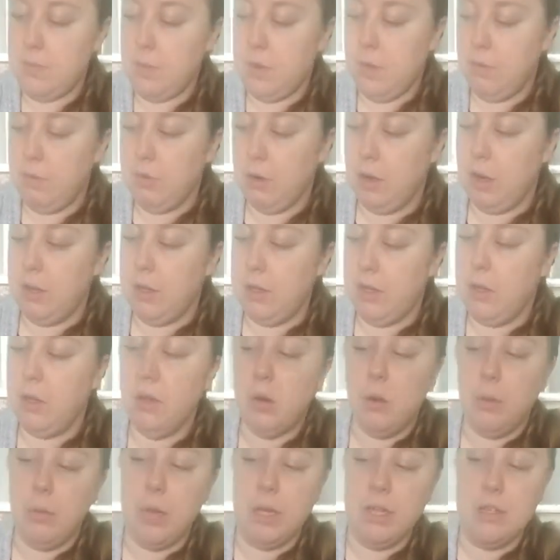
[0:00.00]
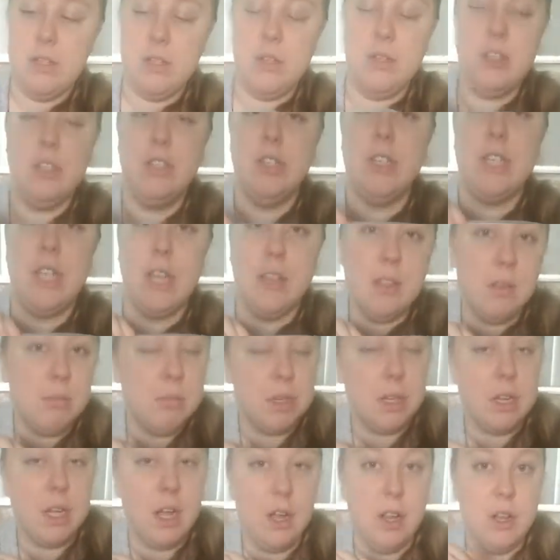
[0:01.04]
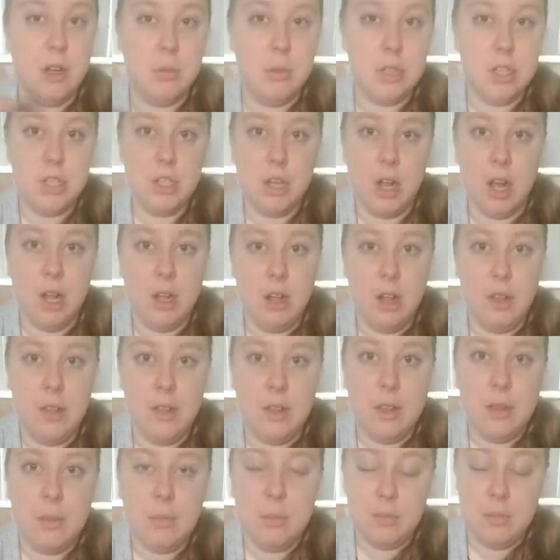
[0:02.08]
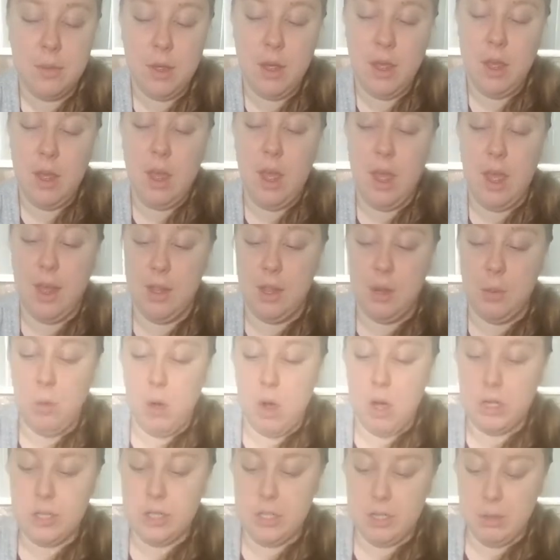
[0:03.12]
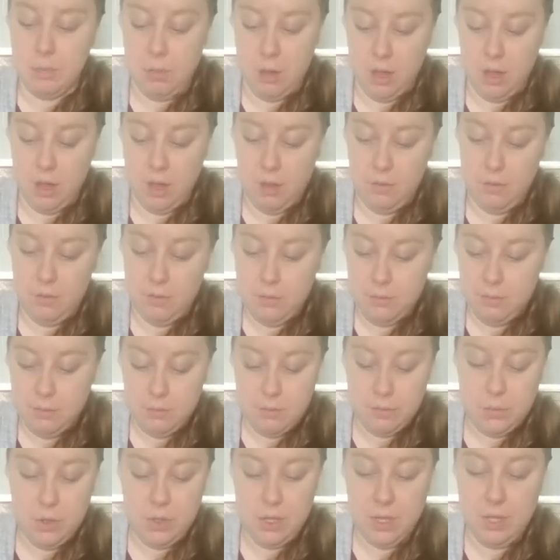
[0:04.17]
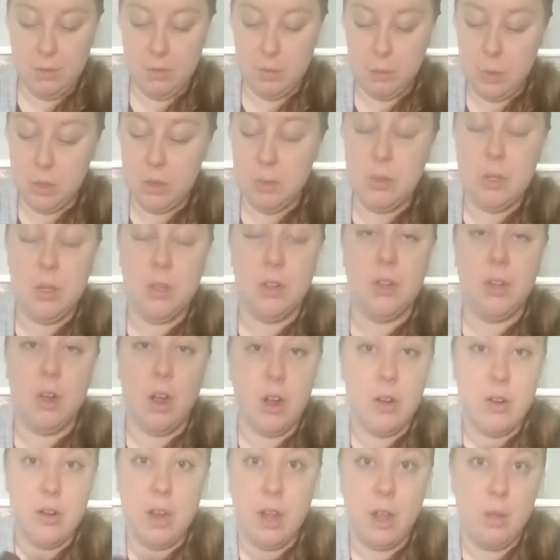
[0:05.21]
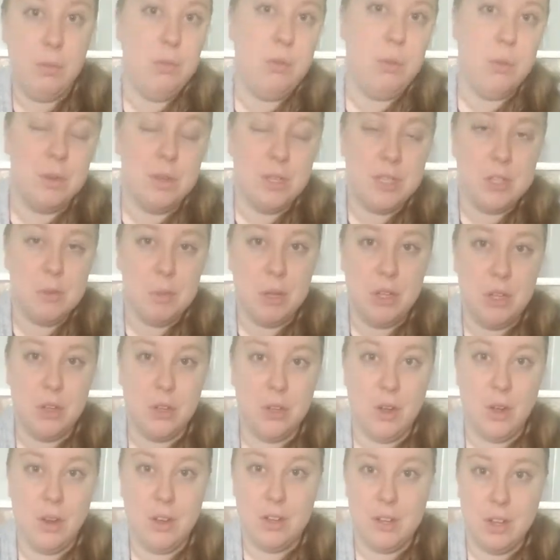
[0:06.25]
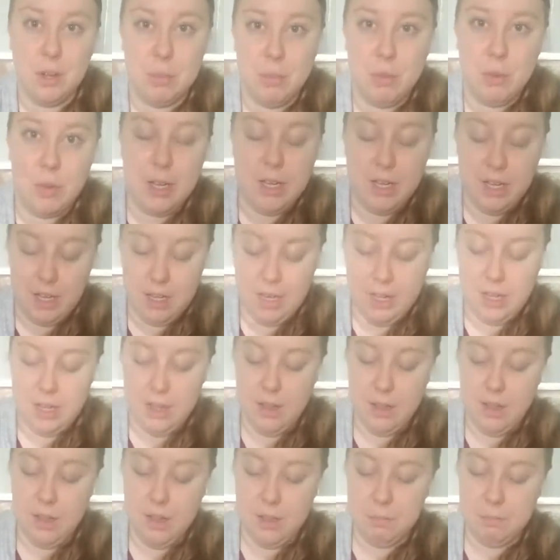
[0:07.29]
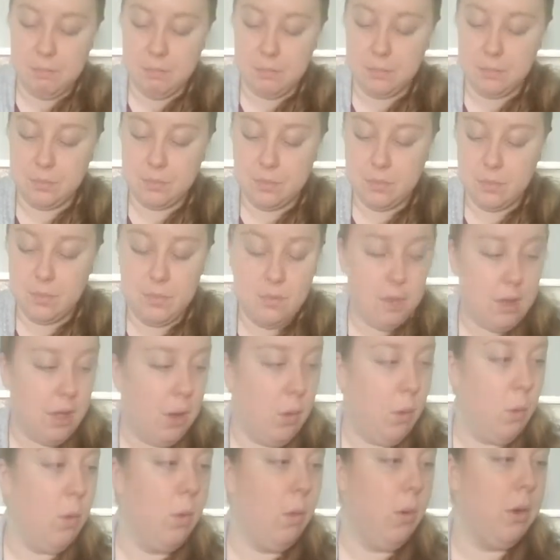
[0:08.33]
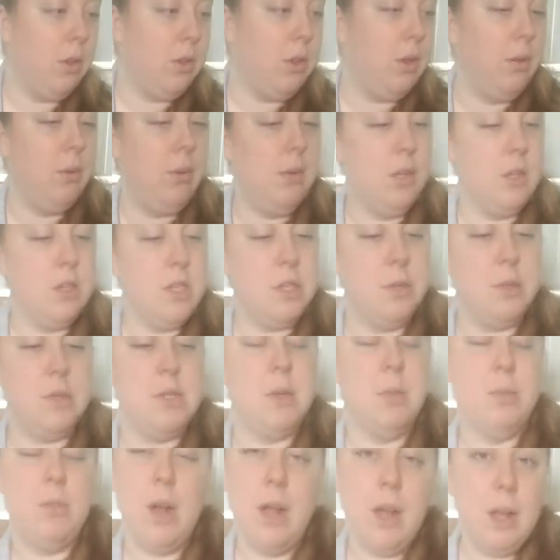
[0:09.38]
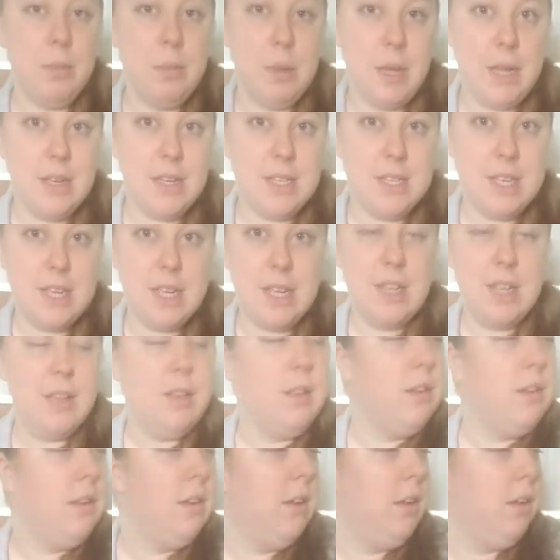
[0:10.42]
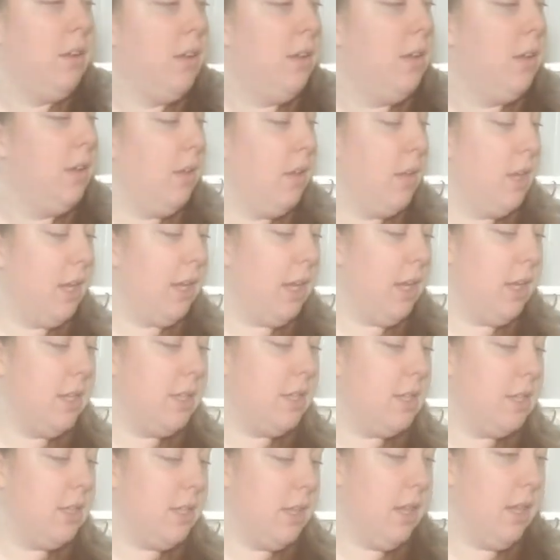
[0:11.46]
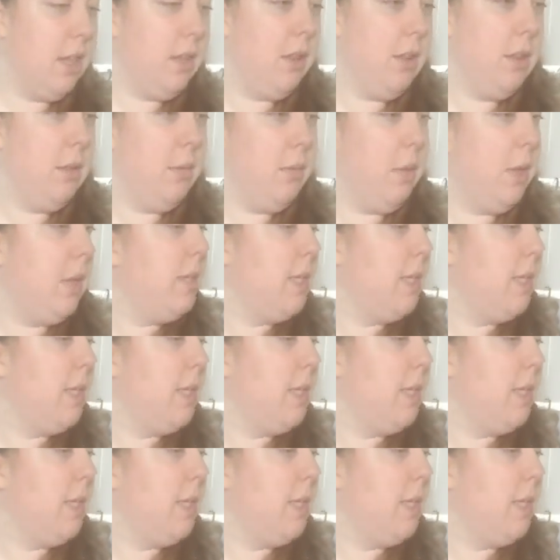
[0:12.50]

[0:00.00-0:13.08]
for our littler ones, you can just get them to color with chalk on them and then wash them off. You can even put them in your garden afterwards to make your garden look pretty. Or you can do some rock painting. It kind of, it's